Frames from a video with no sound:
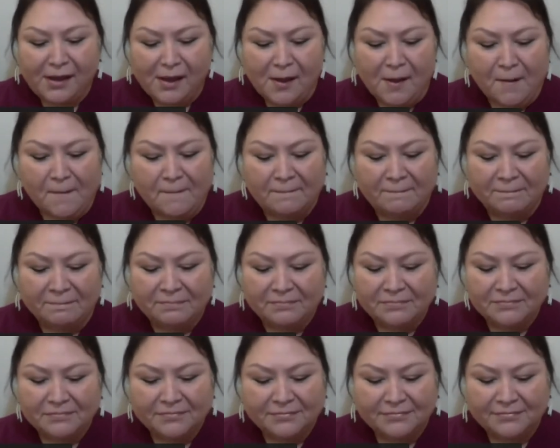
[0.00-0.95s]

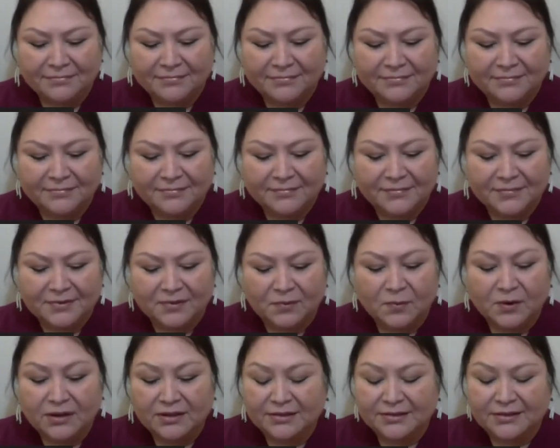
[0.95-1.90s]

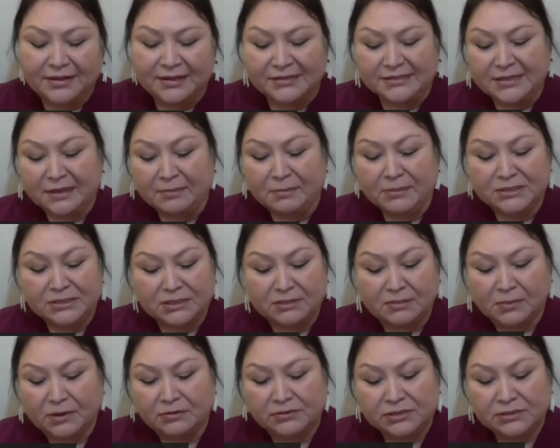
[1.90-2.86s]
One of the things I miss
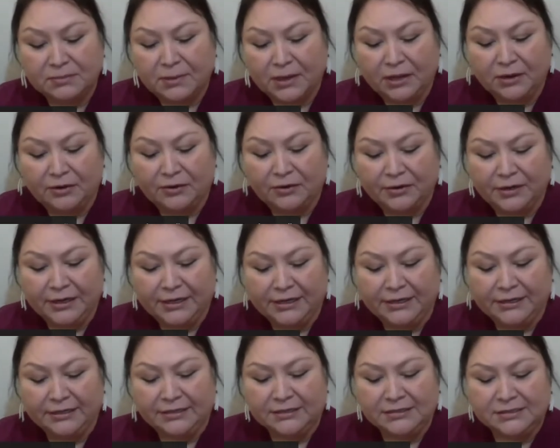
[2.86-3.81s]
the most about her
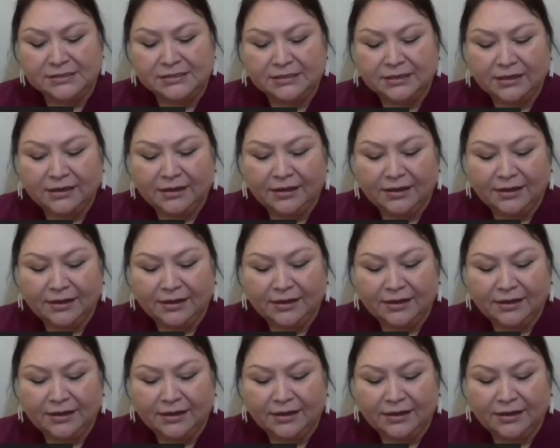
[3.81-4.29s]
is